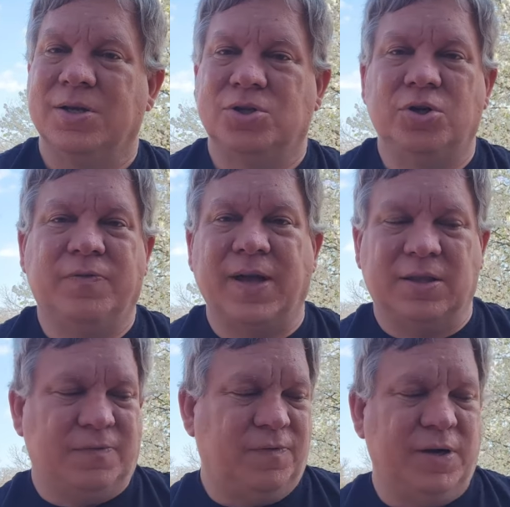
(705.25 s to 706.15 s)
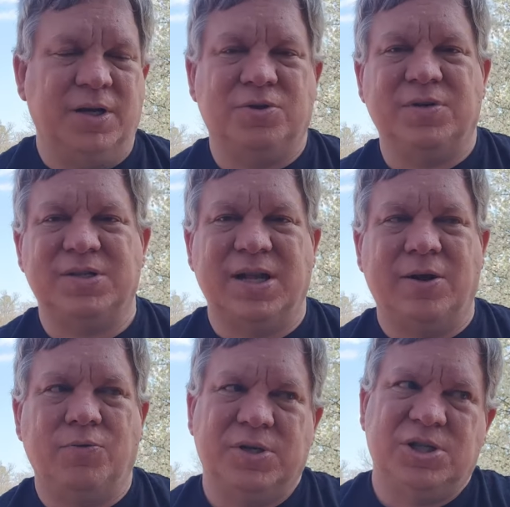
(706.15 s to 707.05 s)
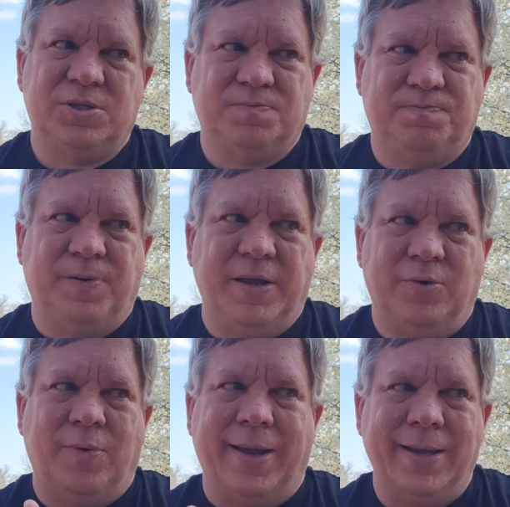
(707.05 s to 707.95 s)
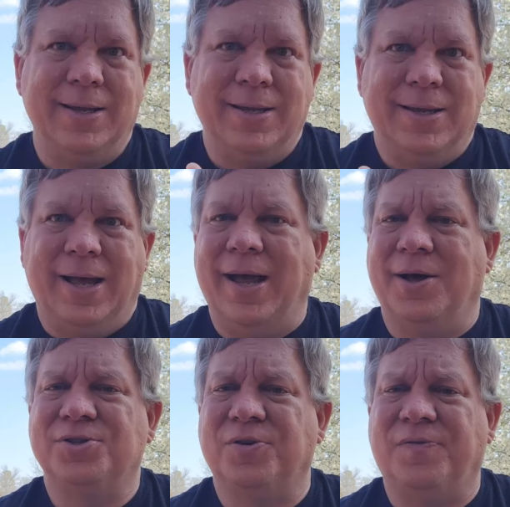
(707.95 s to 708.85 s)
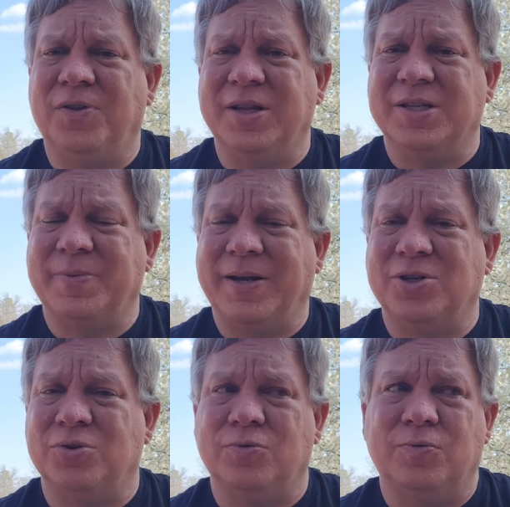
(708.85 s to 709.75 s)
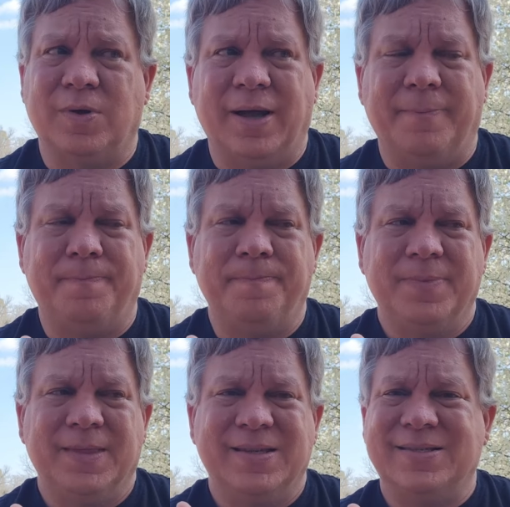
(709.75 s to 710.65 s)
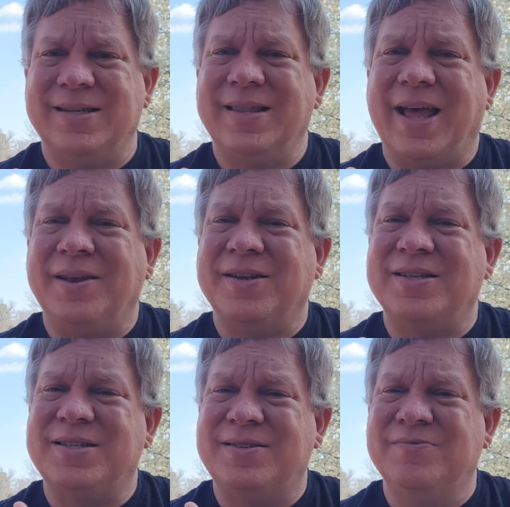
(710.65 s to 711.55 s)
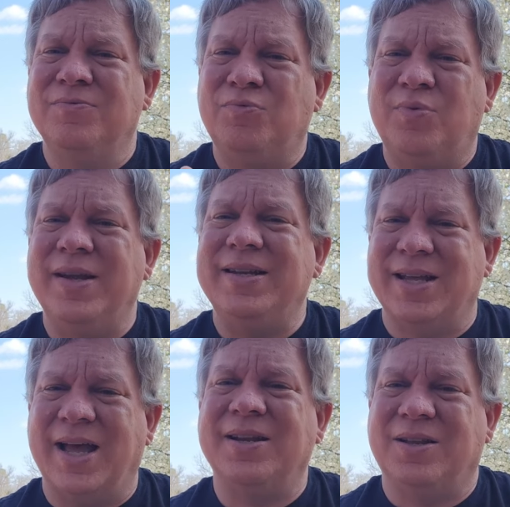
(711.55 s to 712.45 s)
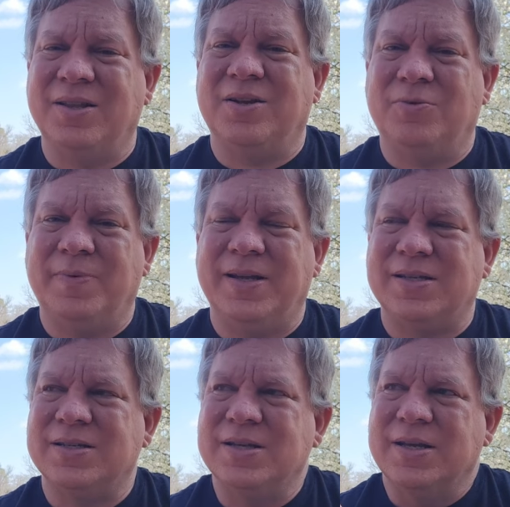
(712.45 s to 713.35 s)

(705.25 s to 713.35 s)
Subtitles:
So you've got the front entrance now, which, by the way, I also fully expect to see that redone a little bit,